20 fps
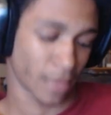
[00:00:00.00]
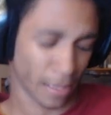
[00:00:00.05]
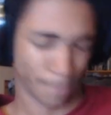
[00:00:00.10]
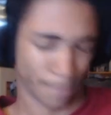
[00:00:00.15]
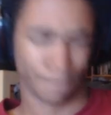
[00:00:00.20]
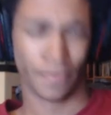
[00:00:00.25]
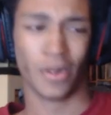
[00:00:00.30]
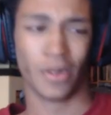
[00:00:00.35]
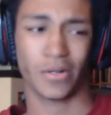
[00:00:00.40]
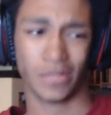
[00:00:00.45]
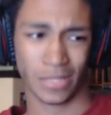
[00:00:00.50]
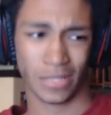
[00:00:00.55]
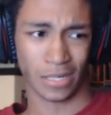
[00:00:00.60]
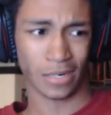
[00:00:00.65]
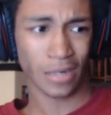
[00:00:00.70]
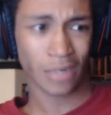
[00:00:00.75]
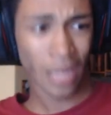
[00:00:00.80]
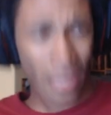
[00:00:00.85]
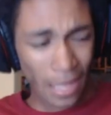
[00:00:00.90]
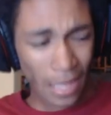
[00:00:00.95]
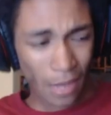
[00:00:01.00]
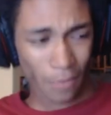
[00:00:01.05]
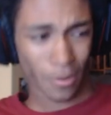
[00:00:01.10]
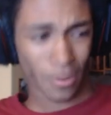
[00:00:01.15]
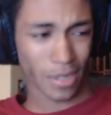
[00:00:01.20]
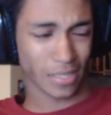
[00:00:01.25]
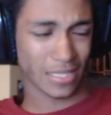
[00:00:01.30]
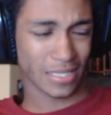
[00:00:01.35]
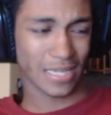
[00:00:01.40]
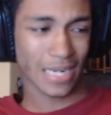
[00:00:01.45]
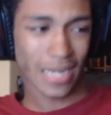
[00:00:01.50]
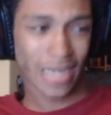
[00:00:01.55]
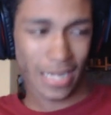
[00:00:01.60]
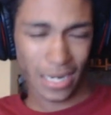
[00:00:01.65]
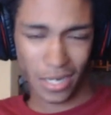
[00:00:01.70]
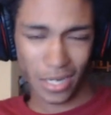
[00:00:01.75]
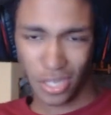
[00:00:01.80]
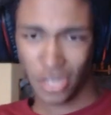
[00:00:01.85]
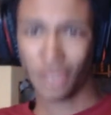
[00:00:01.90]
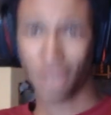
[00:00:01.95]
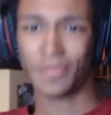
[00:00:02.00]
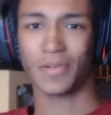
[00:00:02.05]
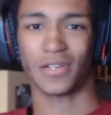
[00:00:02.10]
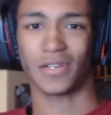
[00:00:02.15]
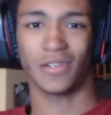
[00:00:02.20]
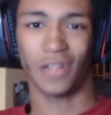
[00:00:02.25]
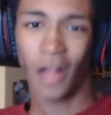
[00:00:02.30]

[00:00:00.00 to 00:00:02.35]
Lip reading: person while sitting in a cubicle.